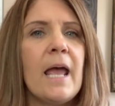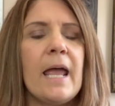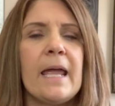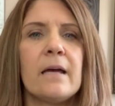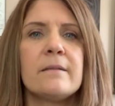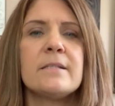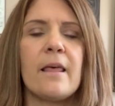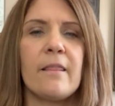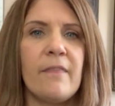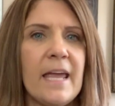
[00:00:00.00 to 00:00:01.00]
and
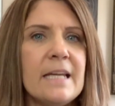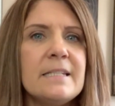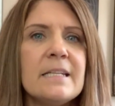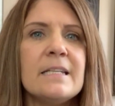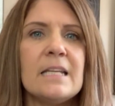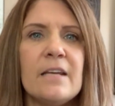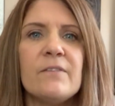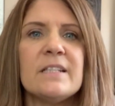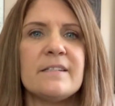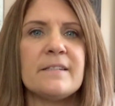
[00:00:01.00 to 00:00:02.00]
they didn't
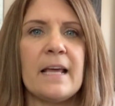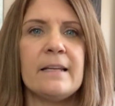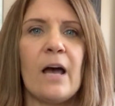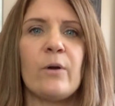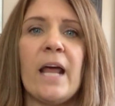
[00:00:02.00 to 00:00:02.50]
even send out